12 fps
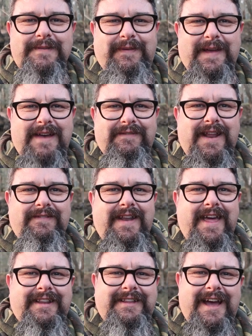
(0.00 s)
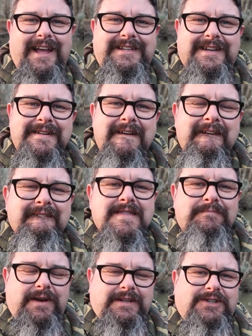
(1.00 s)
trip. We haven't even had a touch.
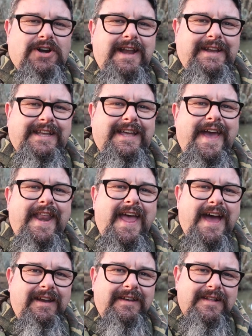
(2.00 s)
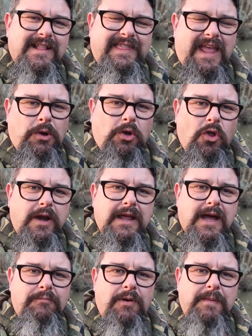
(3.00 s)
But it's great to get out. Now, a lot of
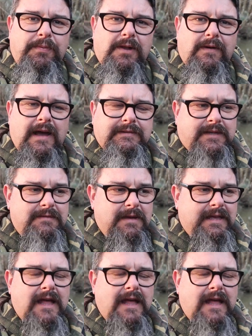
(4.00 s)
young people are asking